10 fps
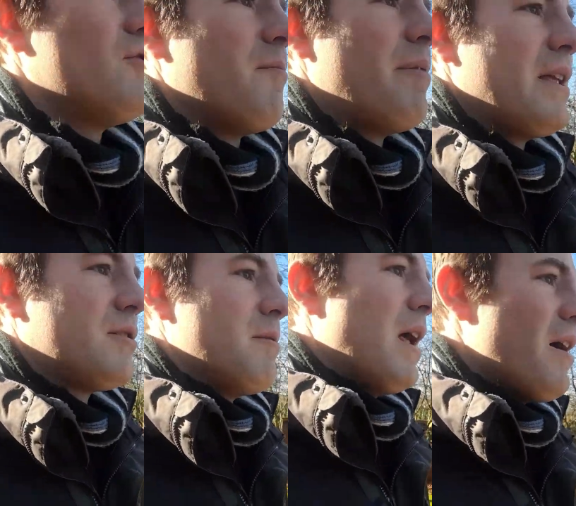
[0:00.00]
John
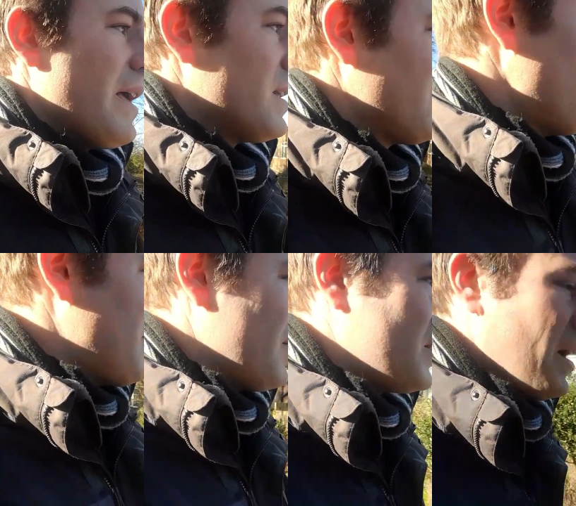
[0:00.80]
Betjeman. Oh yeah, there's a
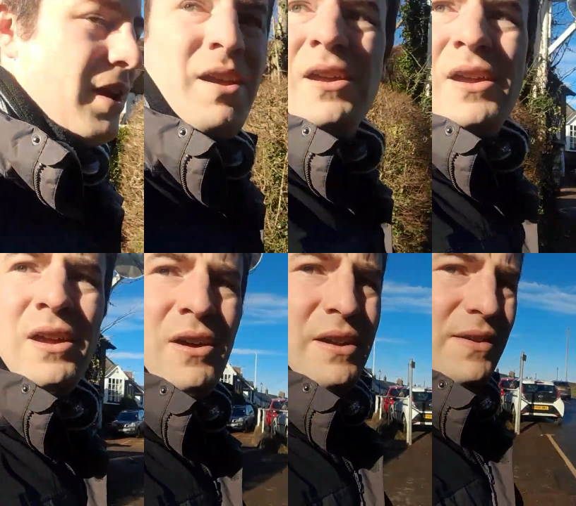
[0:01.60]
footpath sign
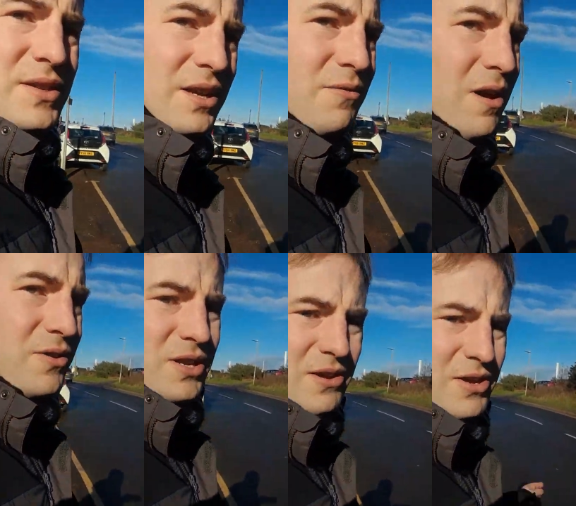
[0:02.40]
the other side of the road.
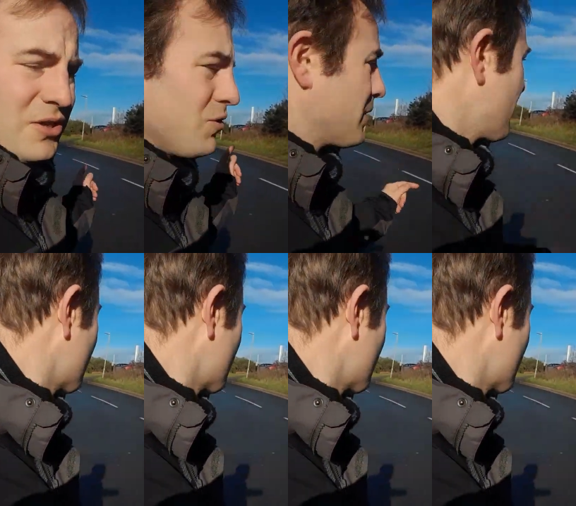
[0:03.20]
So as soon as we get